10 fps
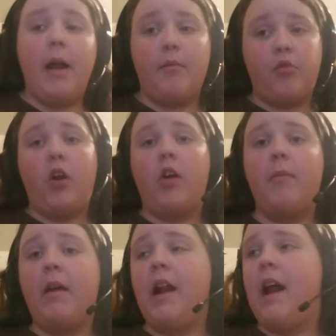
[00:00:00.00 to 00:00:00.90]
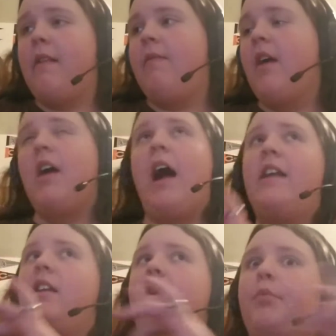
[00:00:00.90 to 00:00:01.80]
I'm sorry, man. I
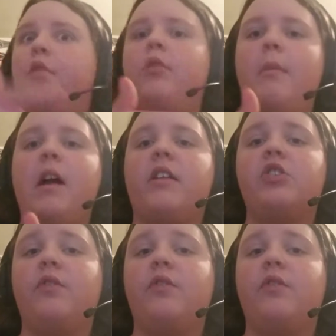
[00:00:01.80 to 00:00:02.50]
did upload the montage.